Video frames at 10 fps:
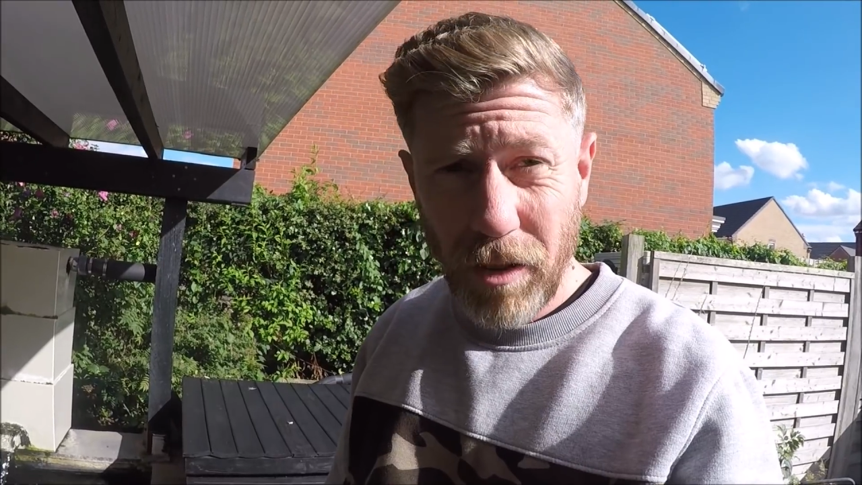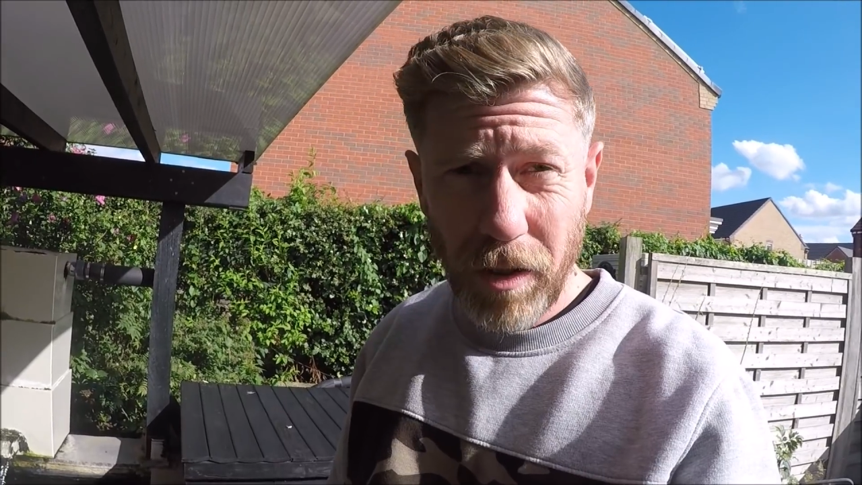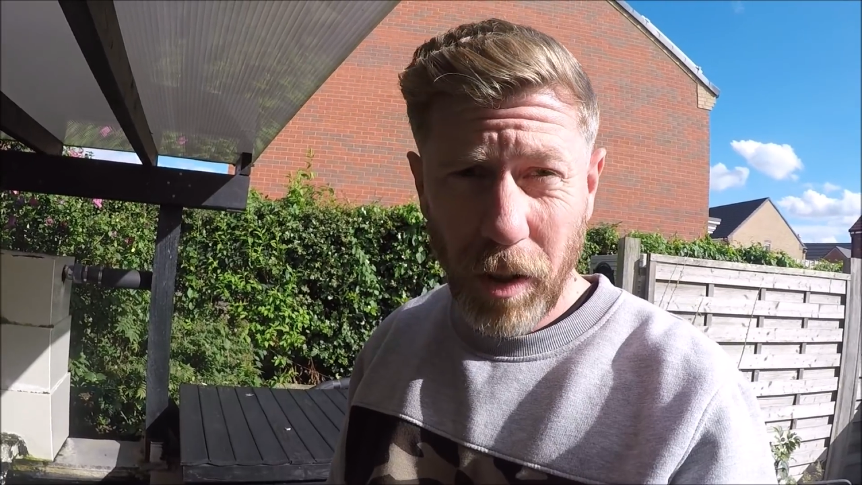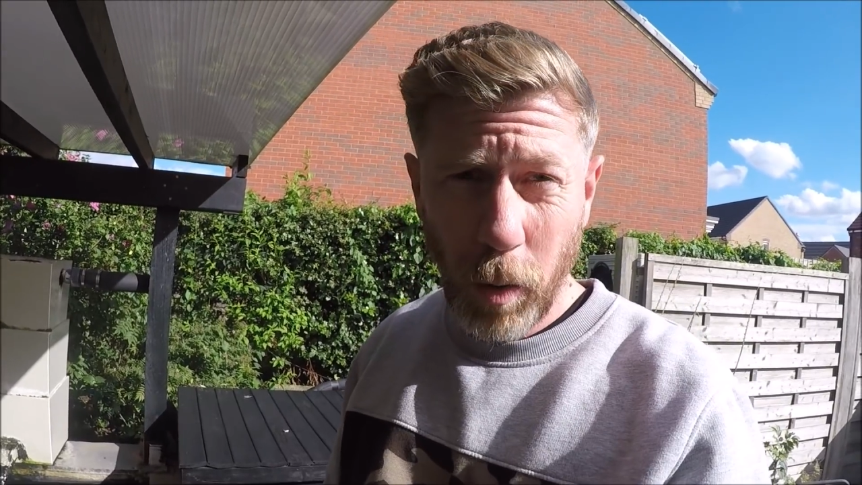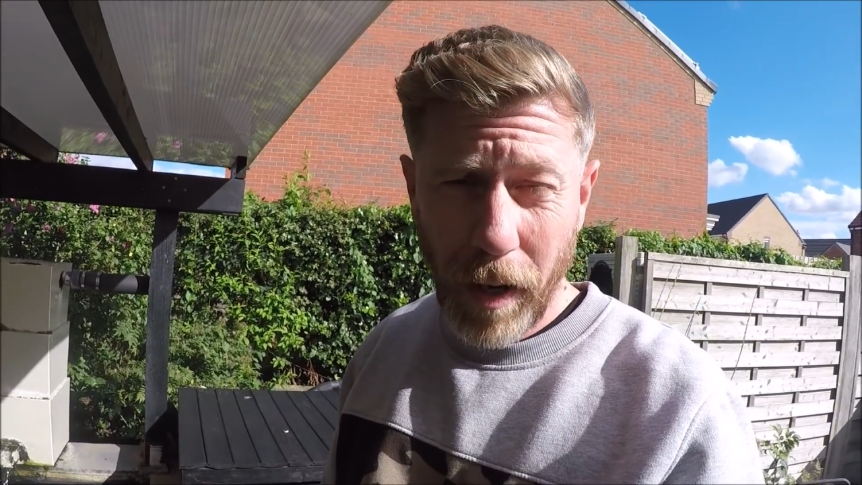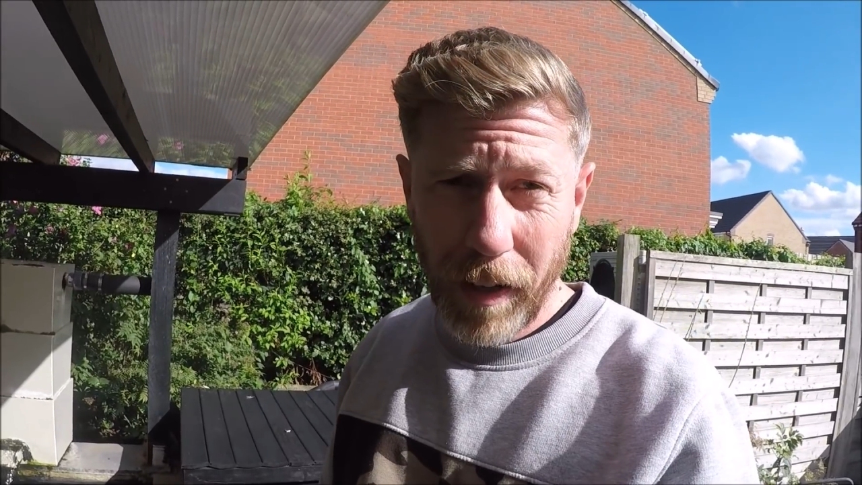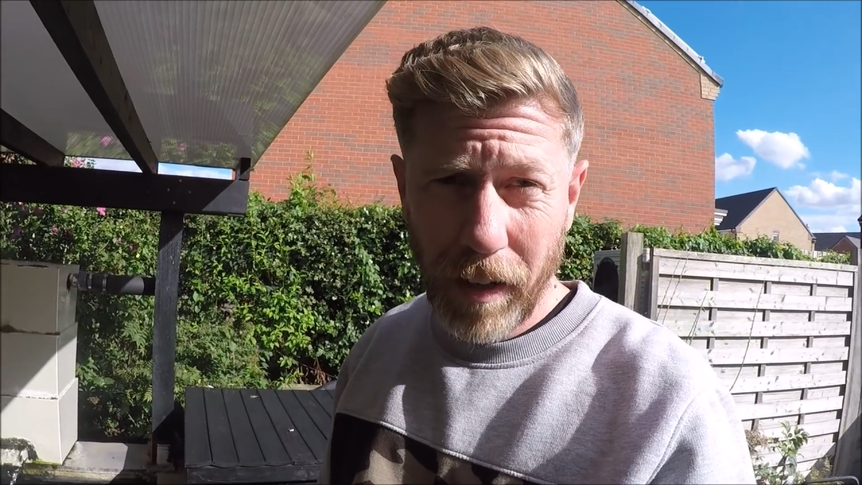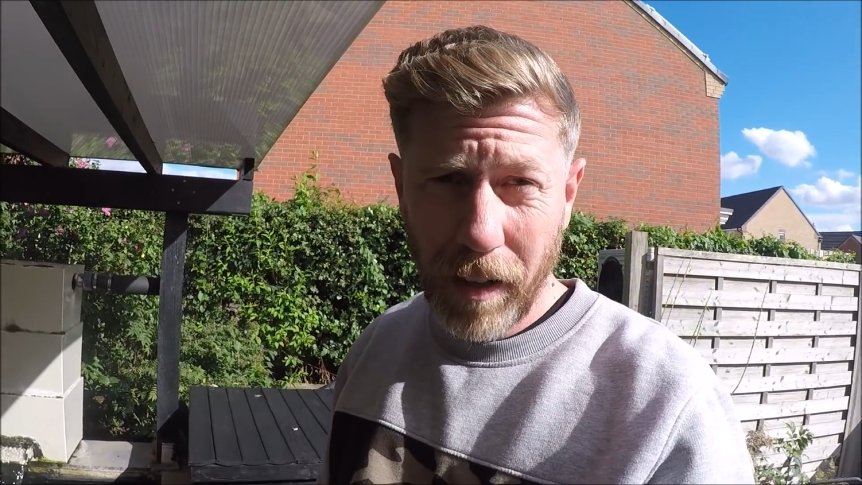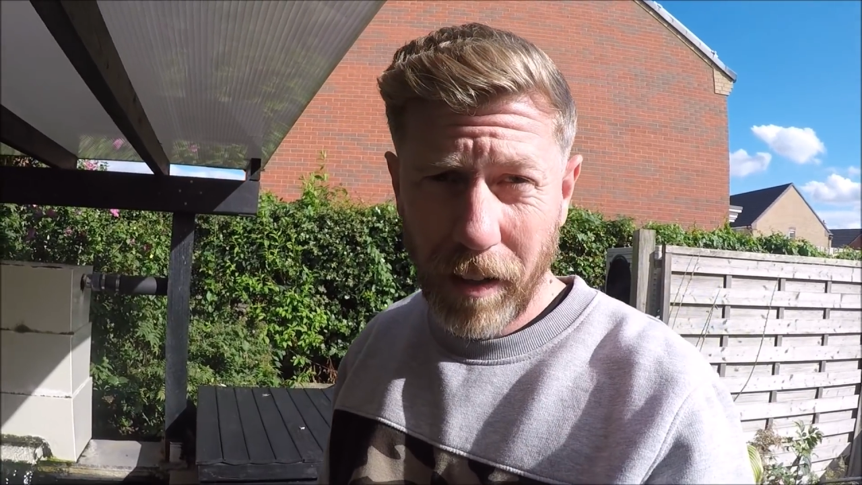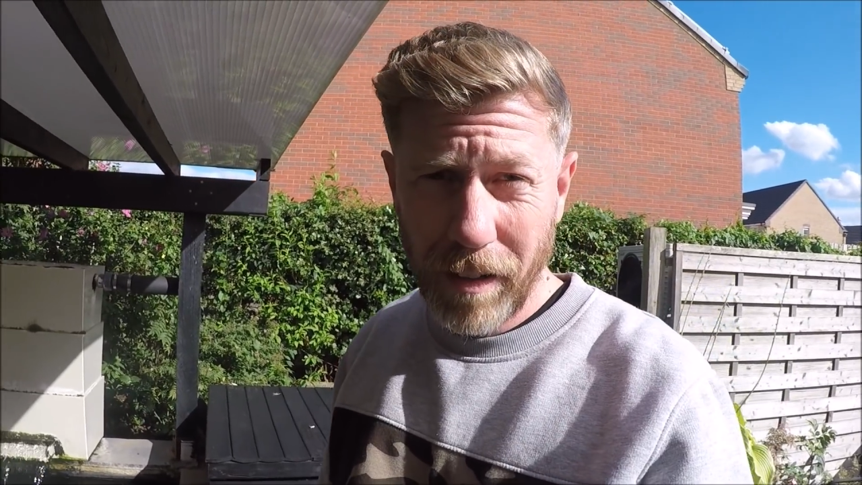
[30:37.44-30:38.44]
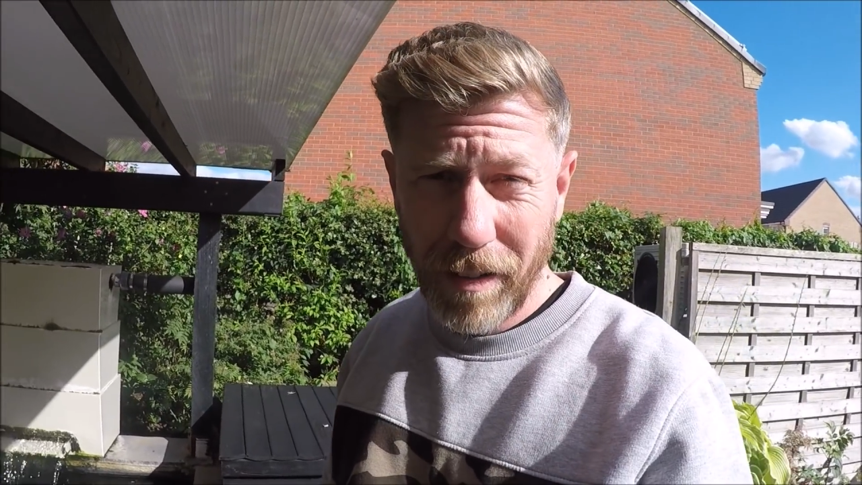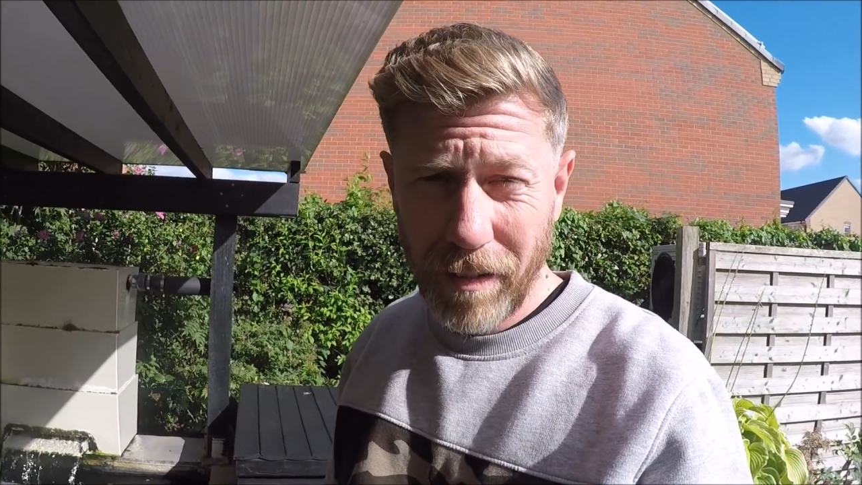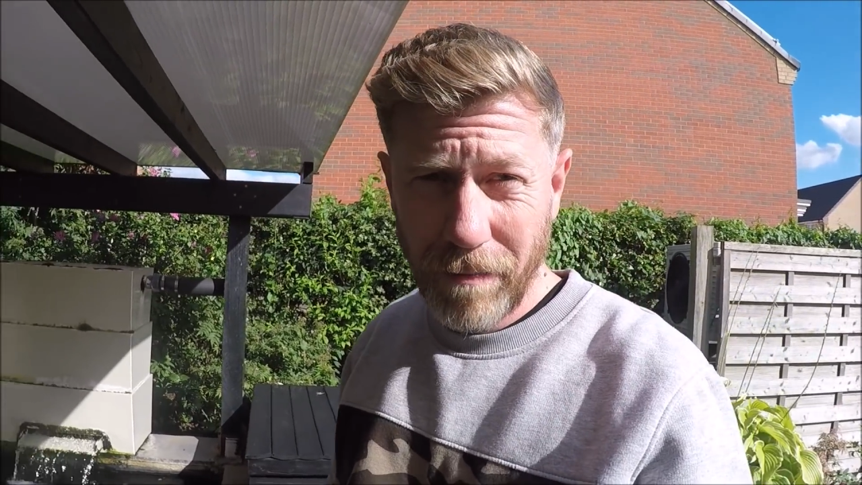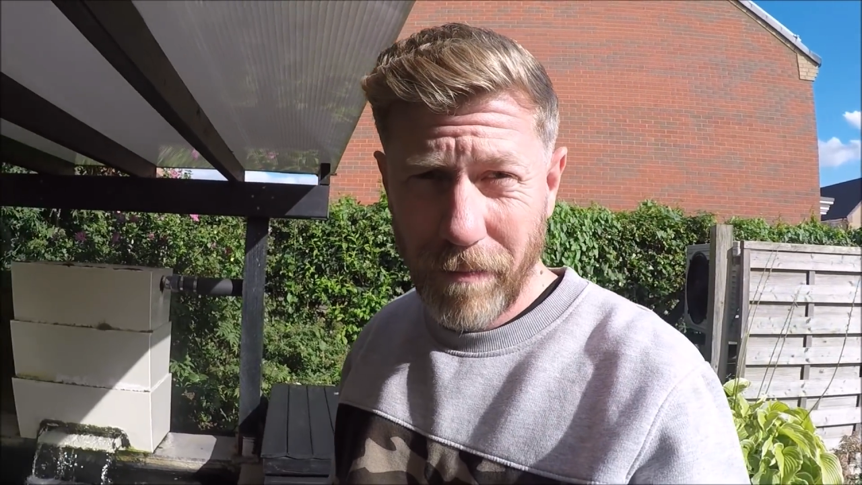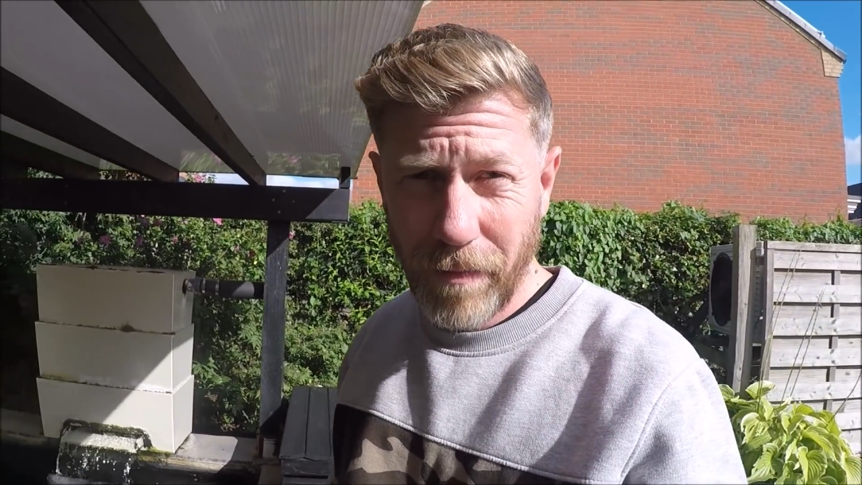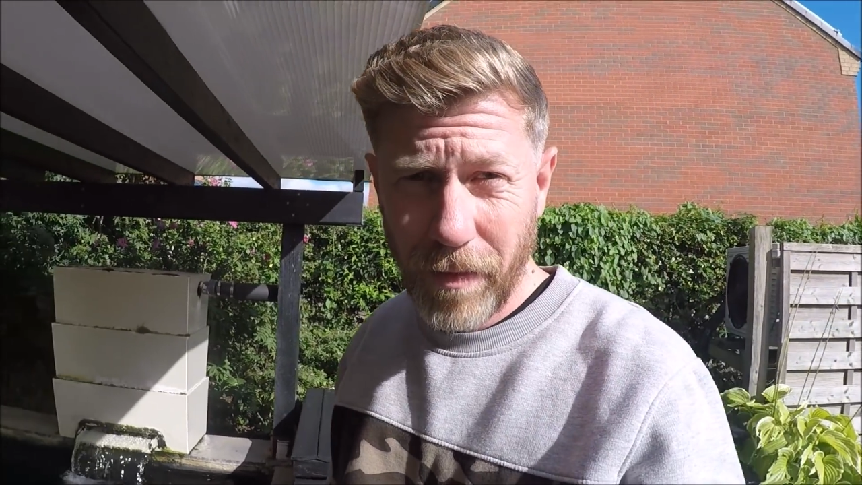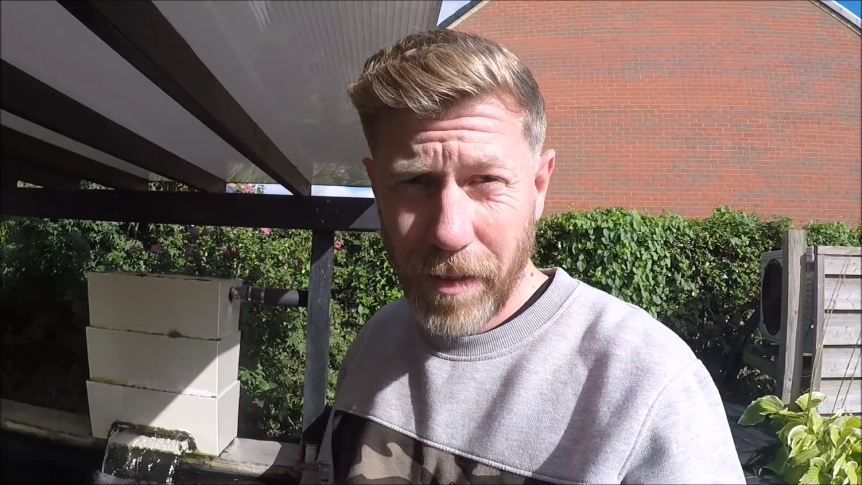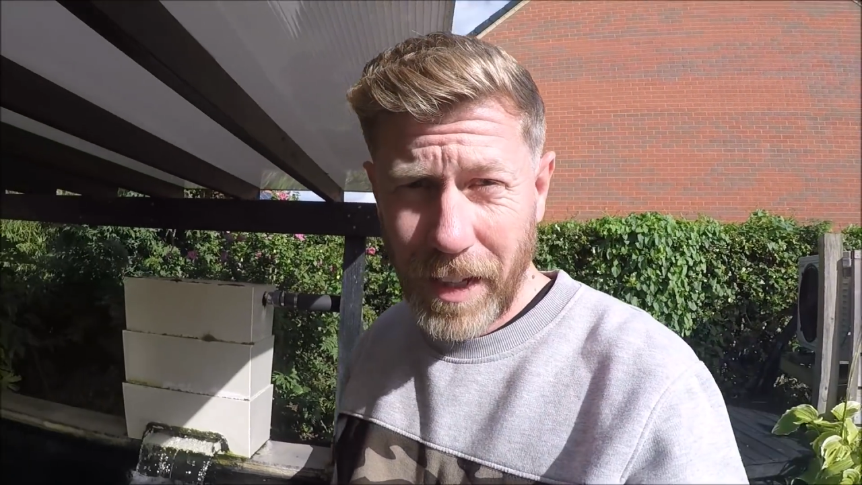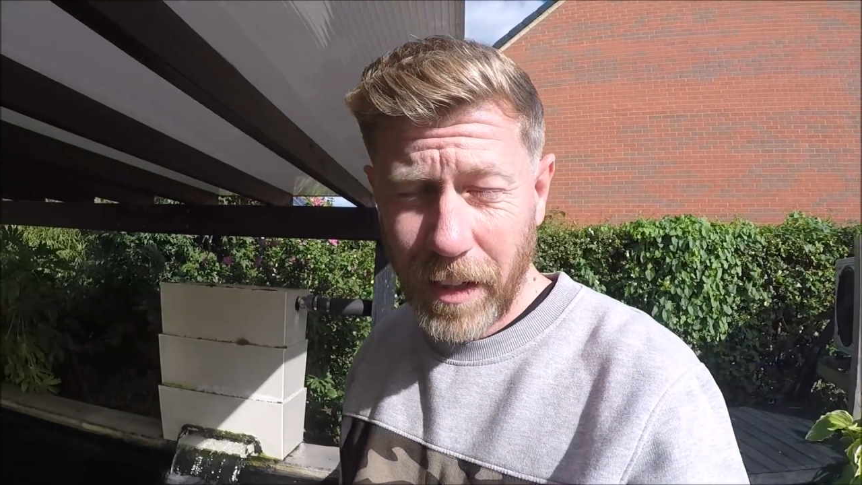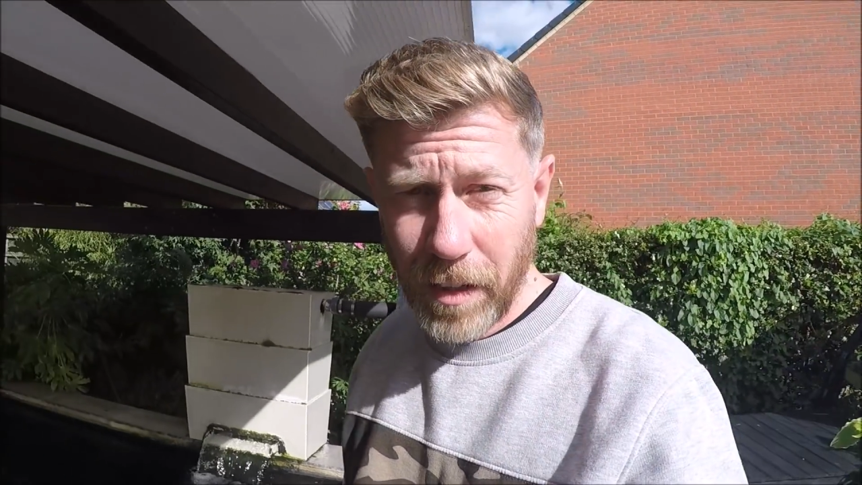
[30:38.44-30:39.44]
Just a quick
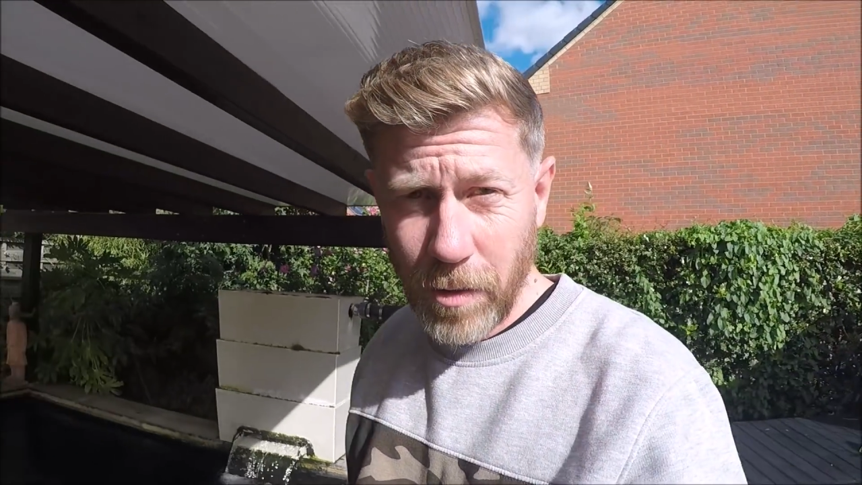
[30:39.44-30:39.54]
thank